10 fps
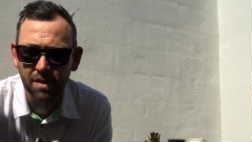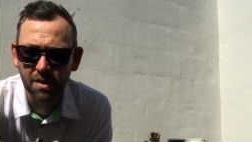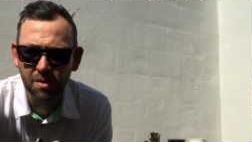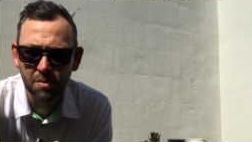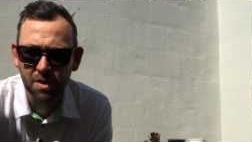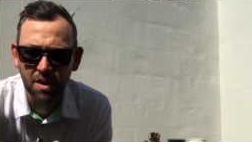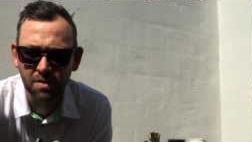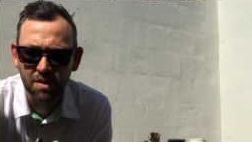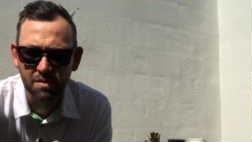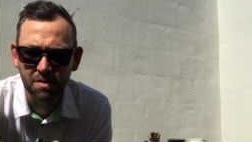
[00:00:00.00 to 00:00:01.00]
Um, I,
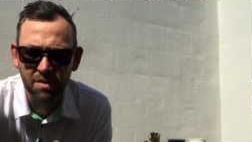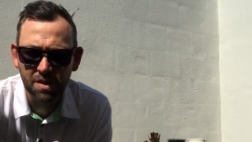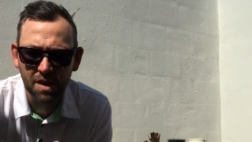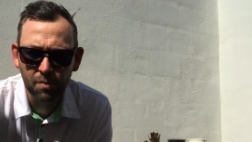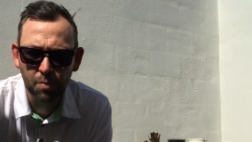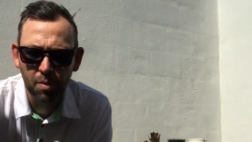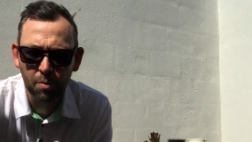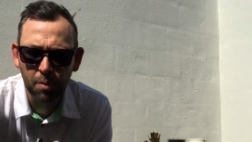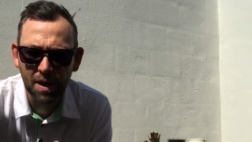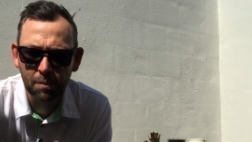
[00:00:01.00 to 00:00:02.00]
I, didn't I didn't have a
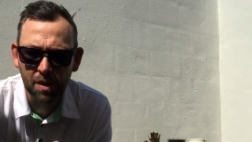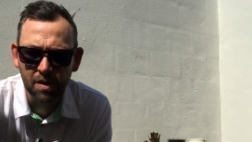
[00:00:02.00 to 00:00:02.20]
problem with that,